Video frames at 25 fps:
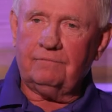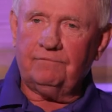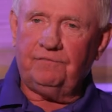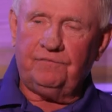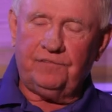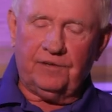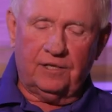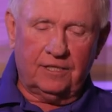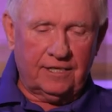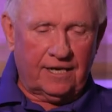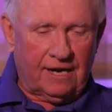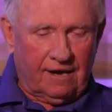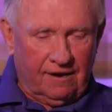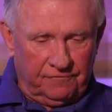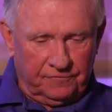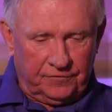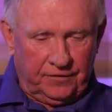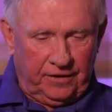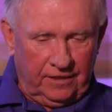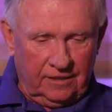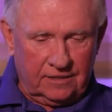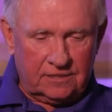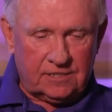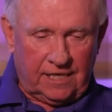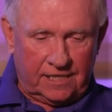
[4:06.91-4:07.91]

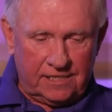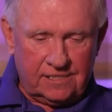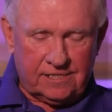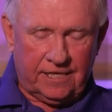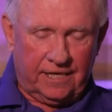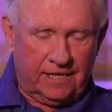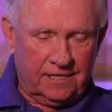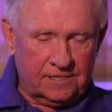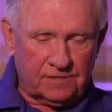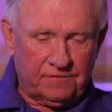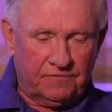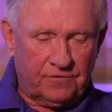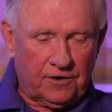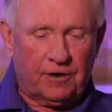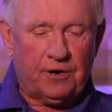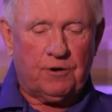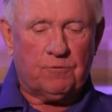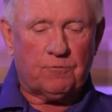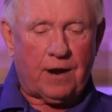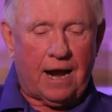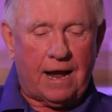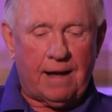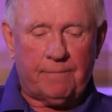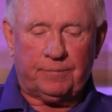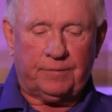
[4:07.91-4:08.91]
Philadelphia, as I said, is a very
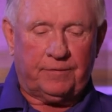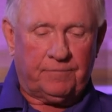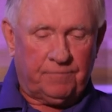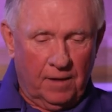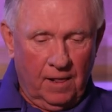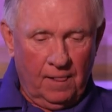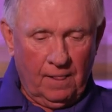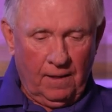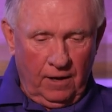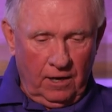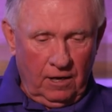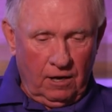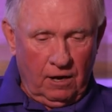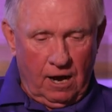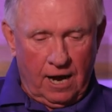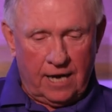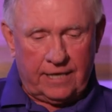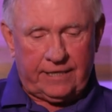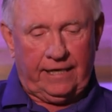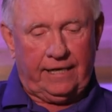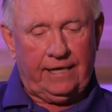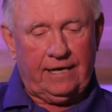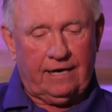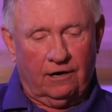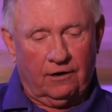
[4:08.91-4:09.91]
rapid
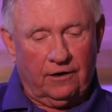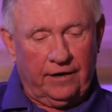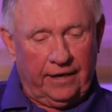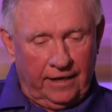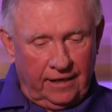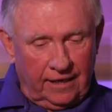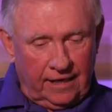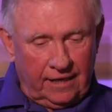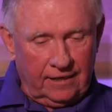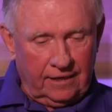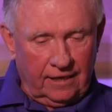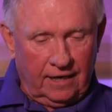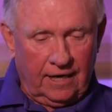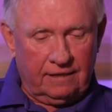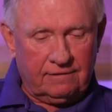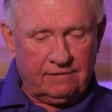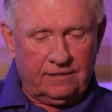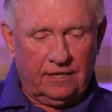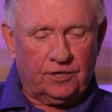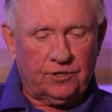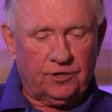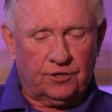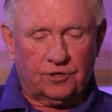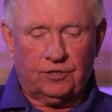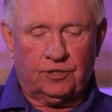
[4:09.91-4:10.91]
hockey area, and I
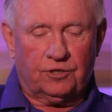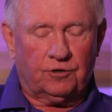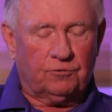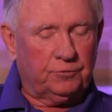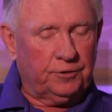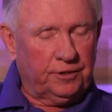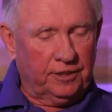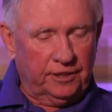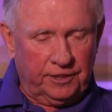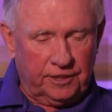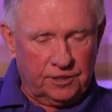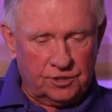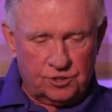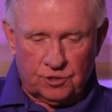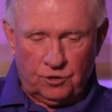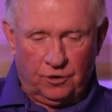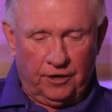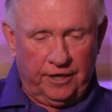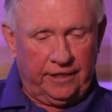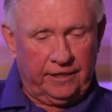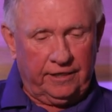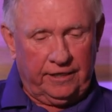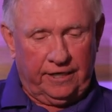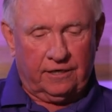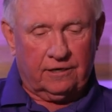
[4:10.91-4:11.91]
think you're going to really
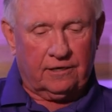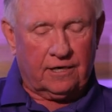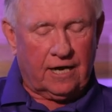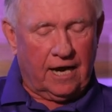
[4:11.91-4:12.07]
enjoy it here.